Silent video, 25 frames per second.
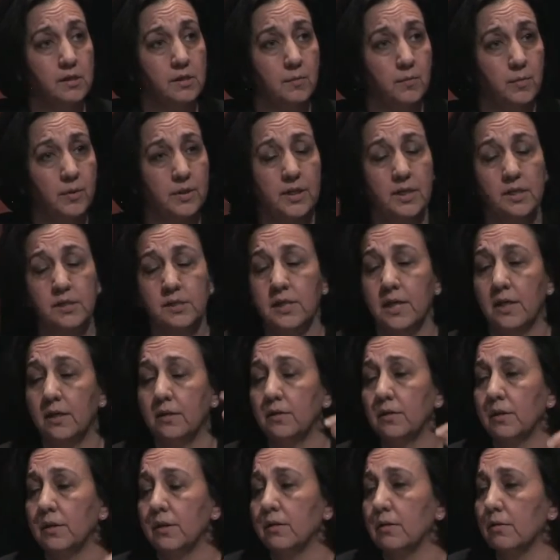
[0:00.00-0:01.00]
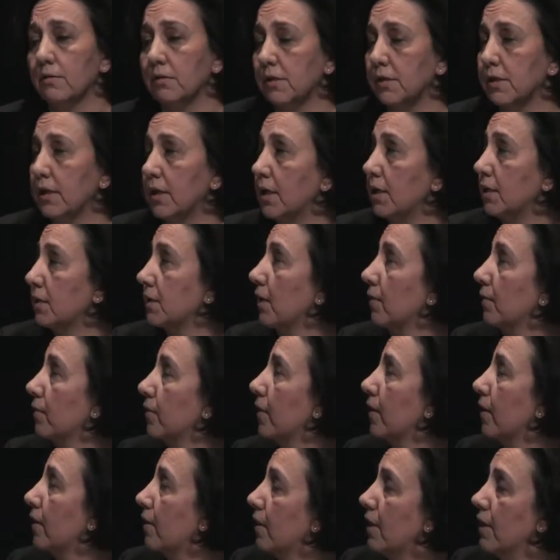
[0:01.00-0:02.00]
and please take a look at those studies out
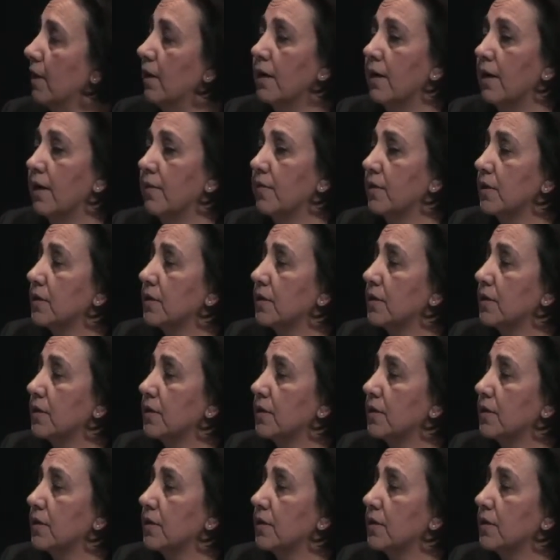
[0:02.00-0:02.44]
there at the